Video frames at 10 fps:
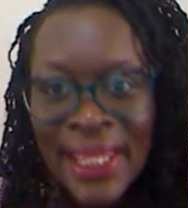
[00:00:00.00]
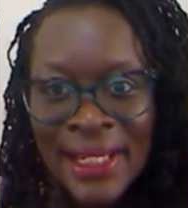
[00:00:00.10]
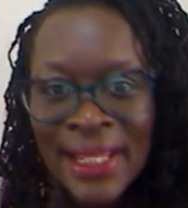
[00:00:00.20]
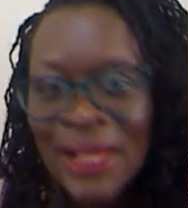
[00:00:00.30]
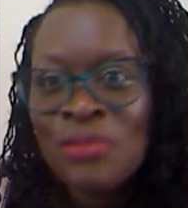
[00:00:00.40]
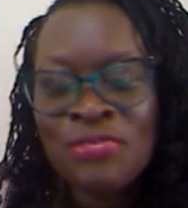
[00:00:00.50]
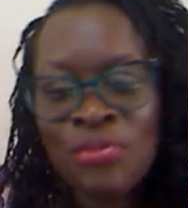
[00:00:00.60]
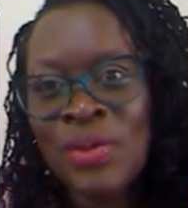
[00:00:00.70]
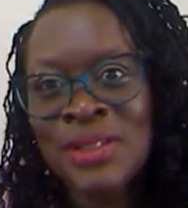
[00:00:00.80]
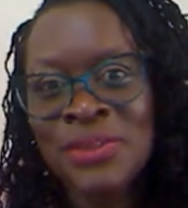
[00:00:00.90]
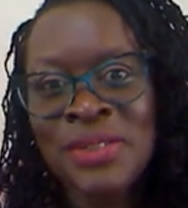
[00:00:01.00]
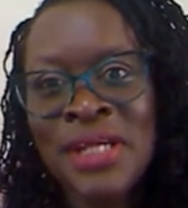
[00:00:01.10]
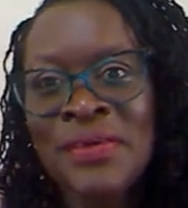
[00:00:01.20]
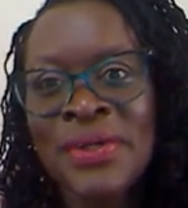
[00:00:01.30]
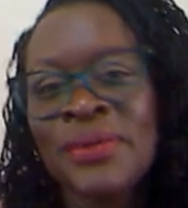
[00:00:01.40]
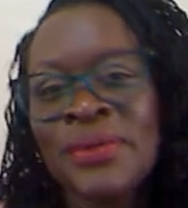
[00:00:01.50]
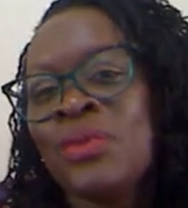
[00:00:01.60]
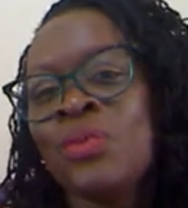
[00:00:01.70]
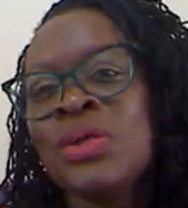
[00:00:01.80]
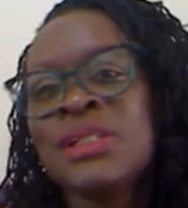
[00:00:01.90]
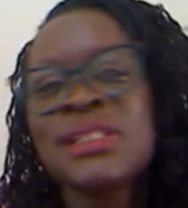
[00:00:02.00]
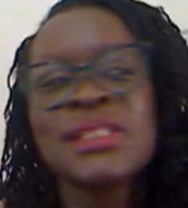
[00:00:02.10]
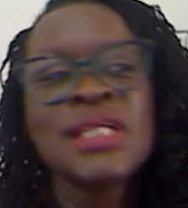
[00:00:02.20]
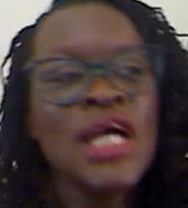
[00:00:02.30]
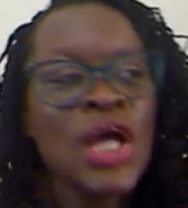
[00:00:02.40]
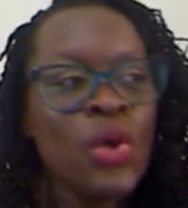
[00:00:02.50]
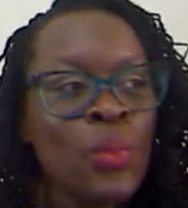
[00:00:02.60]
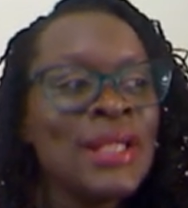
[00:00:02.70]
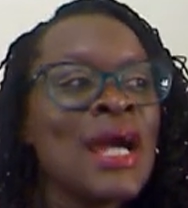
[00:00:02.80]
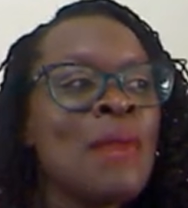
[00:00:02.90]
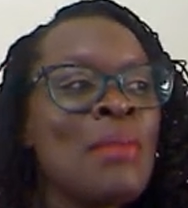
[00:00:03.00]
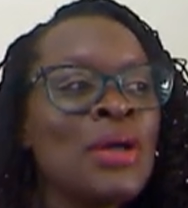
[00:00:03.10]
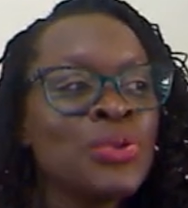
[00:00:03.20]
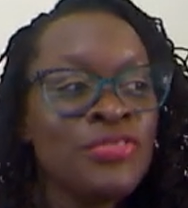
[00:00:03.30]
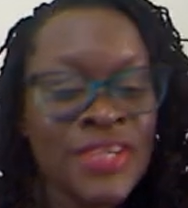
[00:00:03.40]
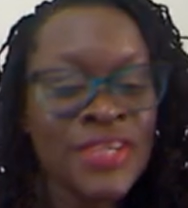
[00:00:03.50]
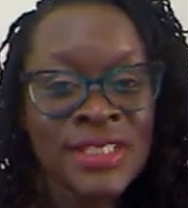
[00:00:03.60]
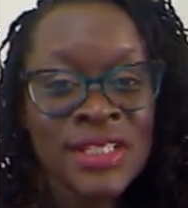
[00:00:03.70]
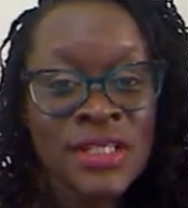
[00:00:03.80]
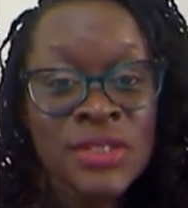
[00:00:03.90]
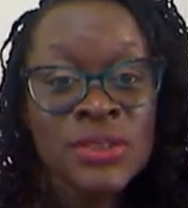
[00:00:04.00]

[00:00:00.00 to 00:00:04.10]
And I look forward to hearing what will come out of it.